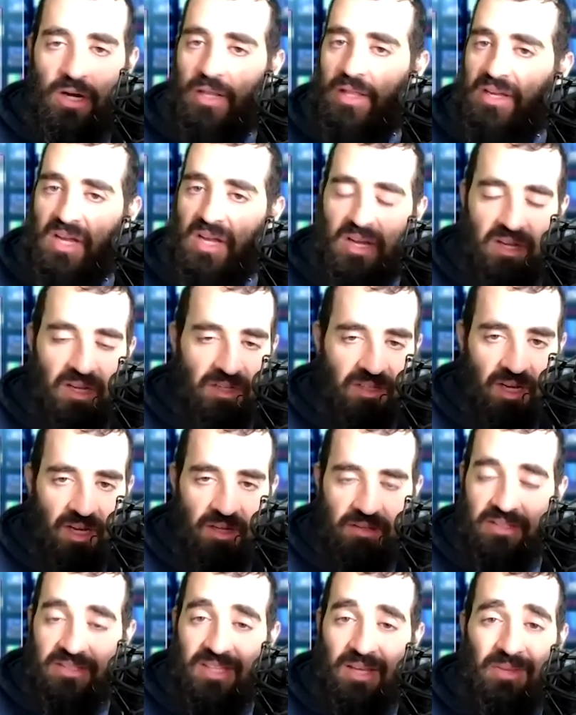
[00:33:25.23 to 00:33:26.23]
I got kicked out.
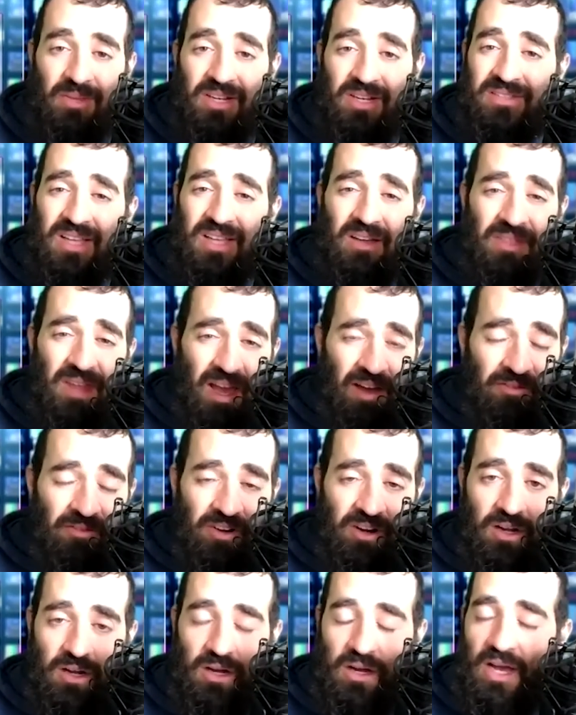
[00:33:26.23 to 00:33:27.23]
They sent me to South
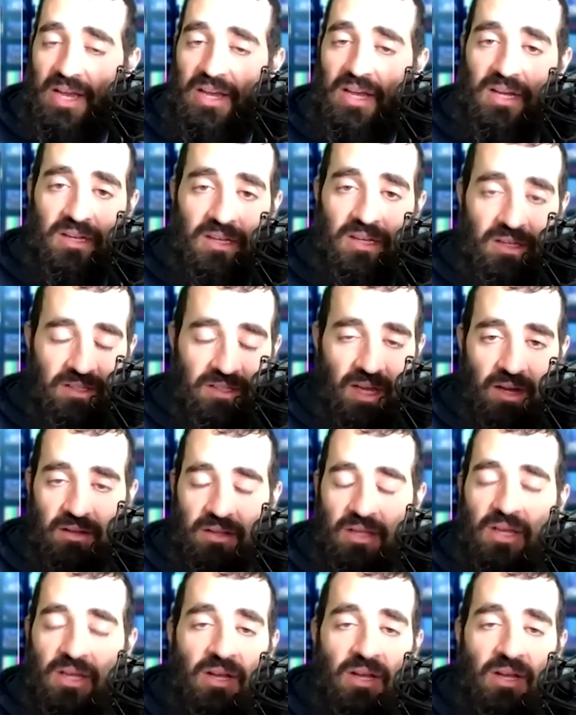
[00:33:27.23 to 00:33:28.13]
Africa. I got kicked out.